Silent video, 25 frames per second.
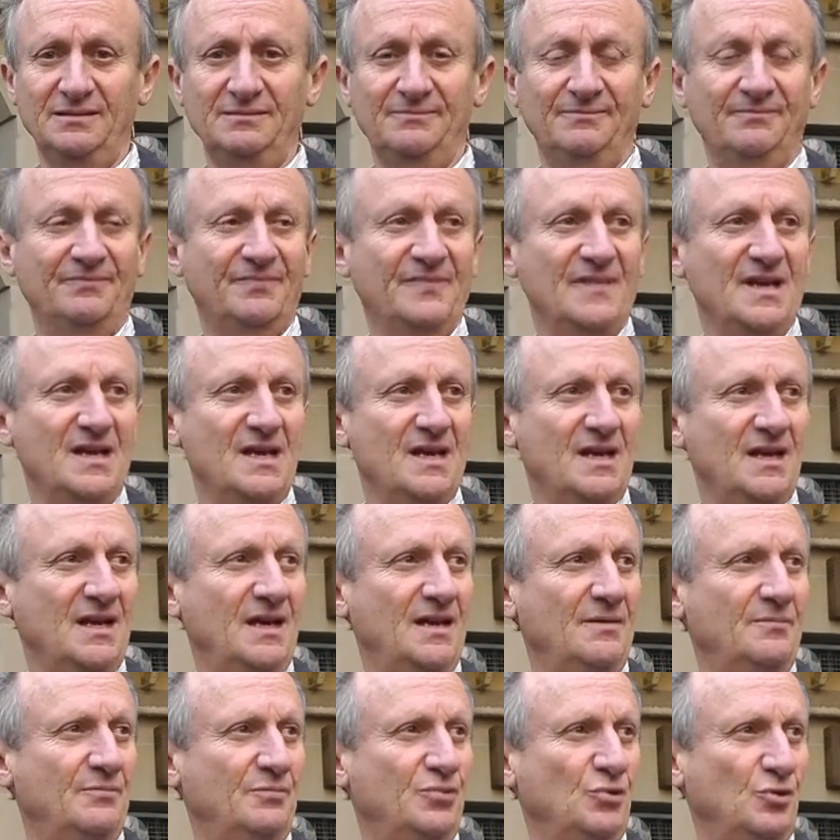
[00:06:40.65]

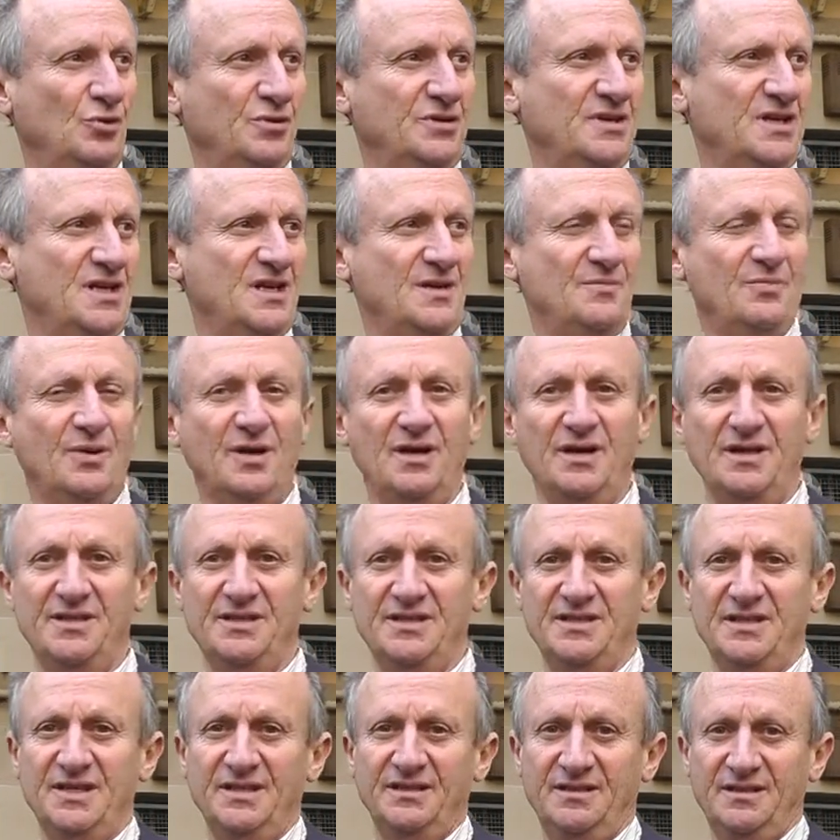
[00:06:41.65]
and brought here by
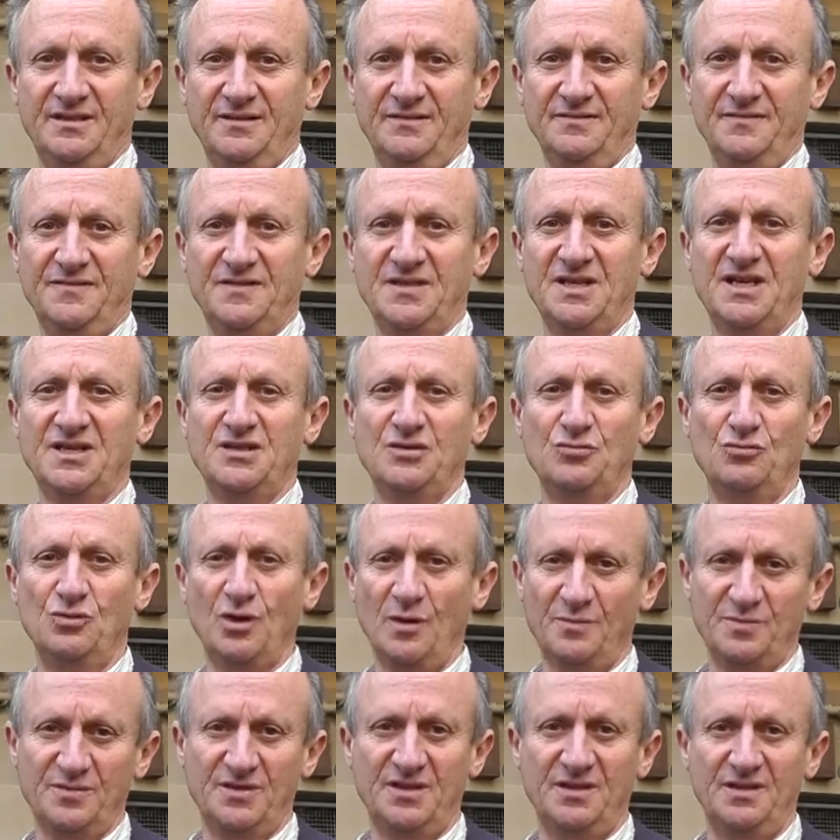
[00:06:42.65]
Detective Sergeant
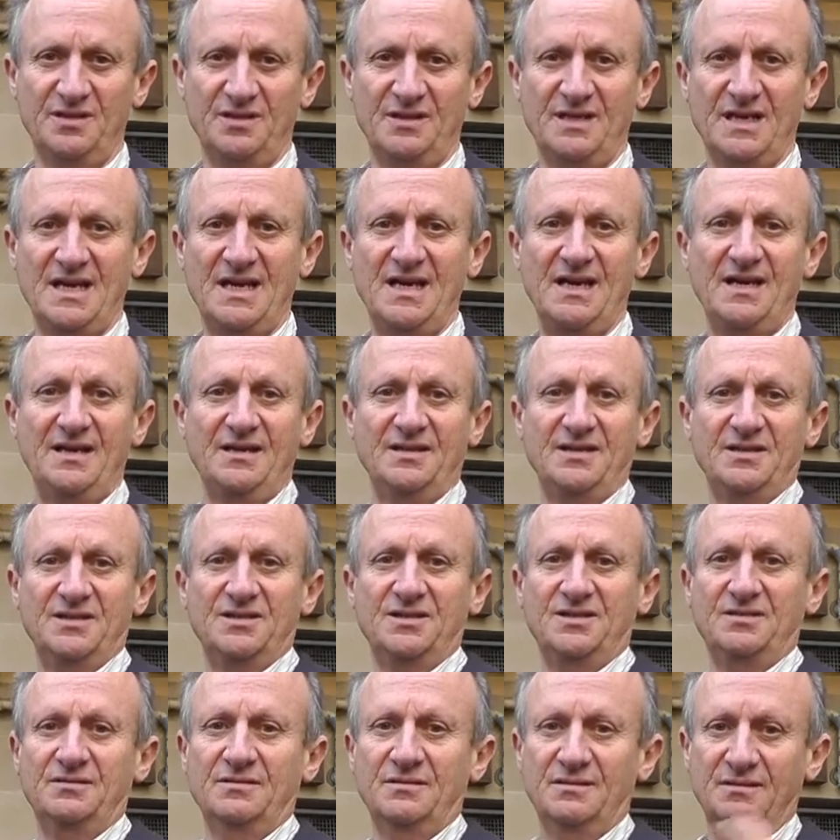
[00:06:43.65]
Robson
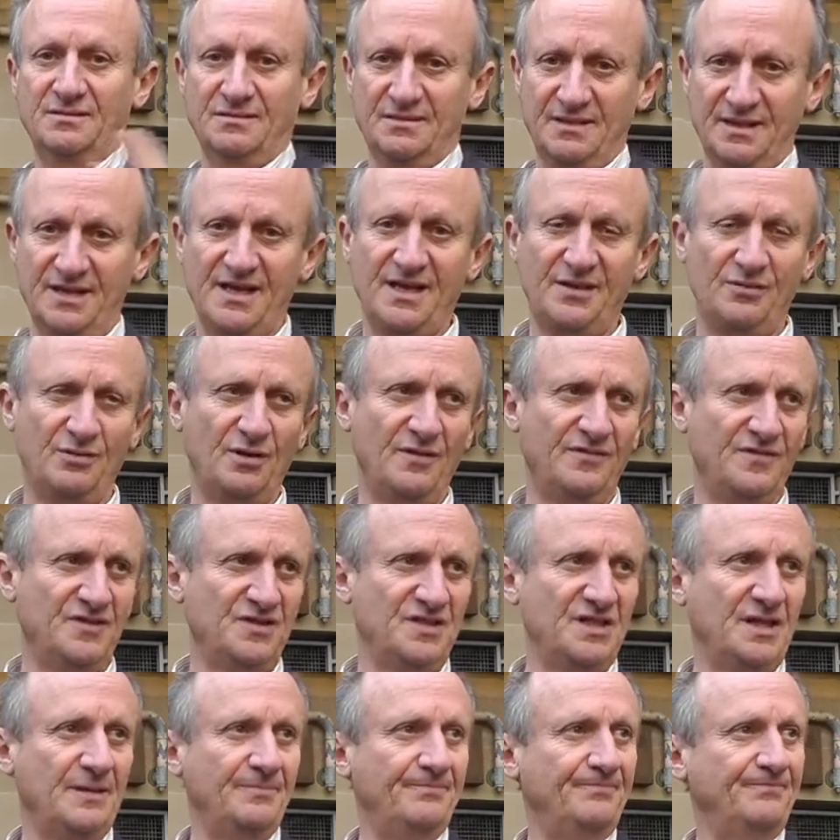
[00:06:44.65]
and another
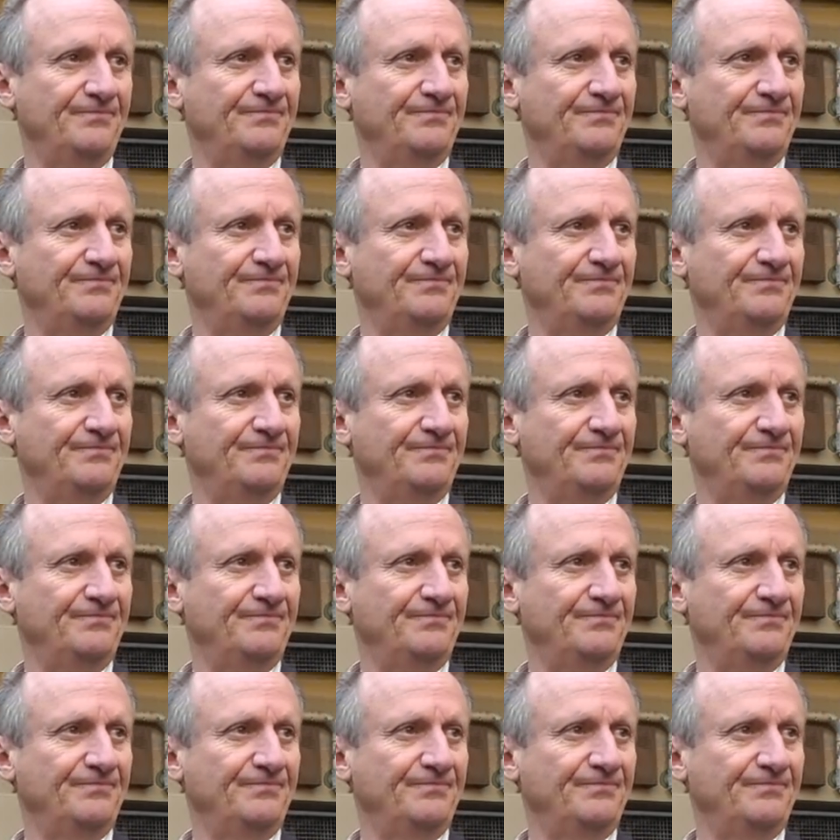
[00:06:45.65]
officer.